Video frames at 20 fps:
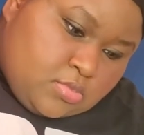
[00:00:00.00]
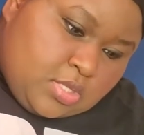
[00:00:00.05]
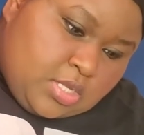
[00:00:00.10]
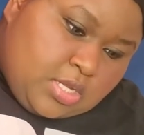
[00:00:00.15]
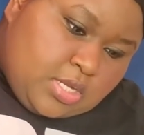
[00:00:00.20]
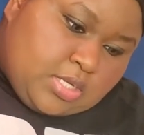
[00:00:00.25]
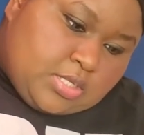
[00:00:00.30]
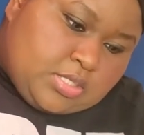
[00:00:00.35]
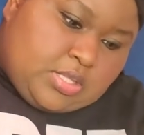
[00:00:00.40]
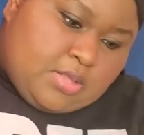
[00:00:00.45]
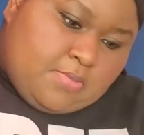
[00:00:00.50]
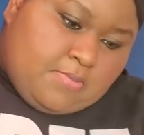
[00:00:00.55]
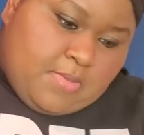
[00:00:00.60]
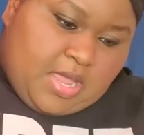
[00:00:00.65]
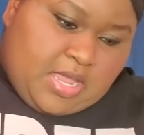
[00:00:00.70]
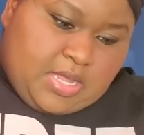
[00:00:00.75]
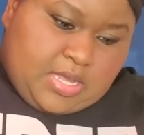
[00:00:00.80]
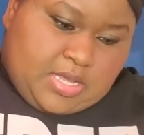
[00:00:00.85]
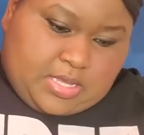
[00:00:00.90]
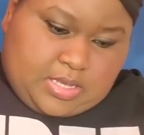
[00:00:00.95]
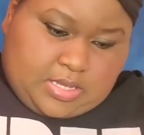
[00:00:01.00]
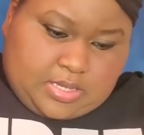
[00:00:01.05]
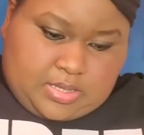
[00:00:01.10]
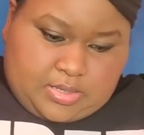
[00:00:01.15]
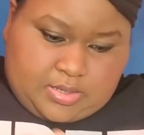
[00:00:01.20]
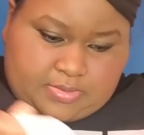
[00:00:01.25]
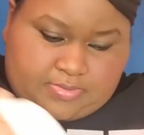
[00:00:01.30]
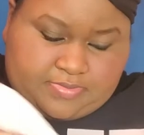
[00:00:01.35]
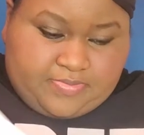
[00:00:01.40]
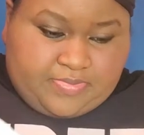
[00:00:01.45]
Here's the
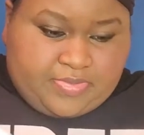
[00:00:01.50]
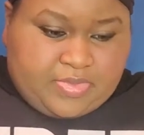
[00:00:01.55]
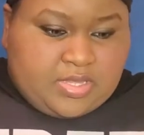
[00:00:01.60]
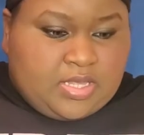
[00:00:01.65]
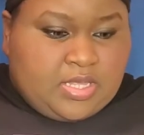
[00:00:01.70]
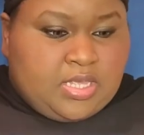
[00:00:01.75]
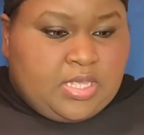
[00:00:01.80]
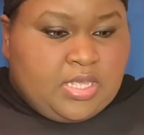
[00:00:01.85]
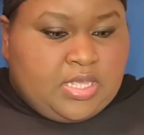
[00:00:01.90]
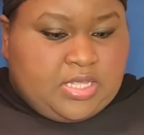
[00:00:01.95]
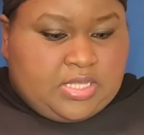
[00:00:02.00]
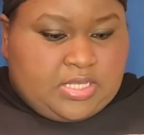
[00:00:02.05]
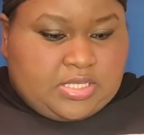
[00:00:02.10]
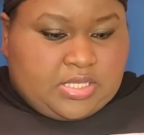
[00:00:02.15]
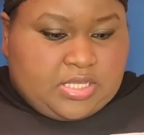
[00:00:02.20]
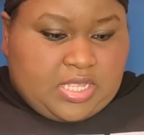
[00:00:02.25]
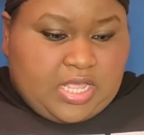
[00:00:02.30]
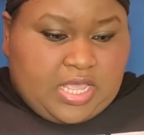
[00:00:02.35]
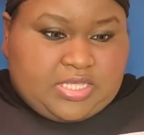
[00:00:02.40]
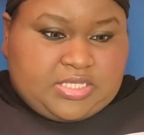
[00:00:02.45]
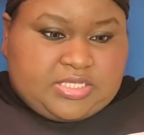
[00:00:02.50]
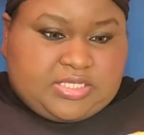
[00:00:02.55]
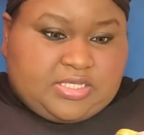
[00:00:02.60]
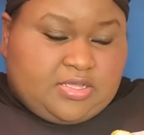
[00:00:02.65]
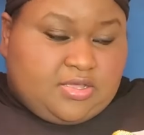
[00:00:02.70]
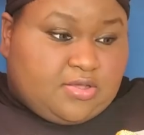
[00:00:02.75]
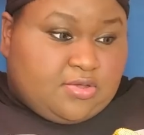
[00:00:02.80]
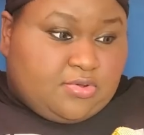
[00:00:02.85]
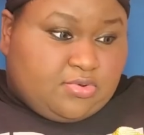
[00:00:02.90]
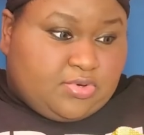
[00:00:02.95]
mic. It's nice and
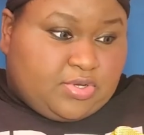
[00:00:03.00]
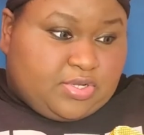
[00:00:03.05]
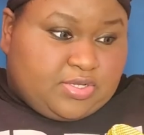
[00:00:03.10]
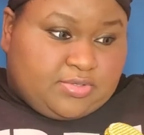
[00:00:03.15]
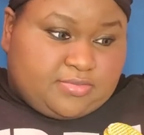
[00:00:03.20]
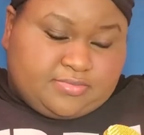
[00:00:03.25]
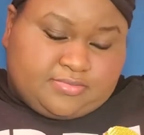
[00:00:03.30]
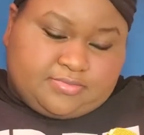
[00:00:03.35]
golden.